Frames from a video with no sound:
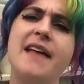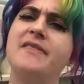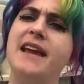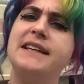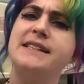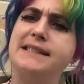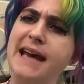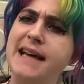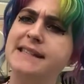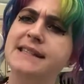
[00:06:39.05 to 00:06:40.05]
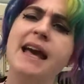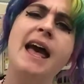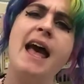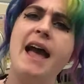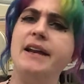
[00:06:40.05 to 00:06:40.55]
and they test
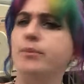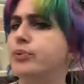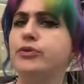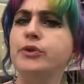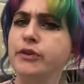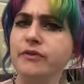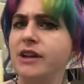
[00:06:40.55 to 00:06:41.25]
and improve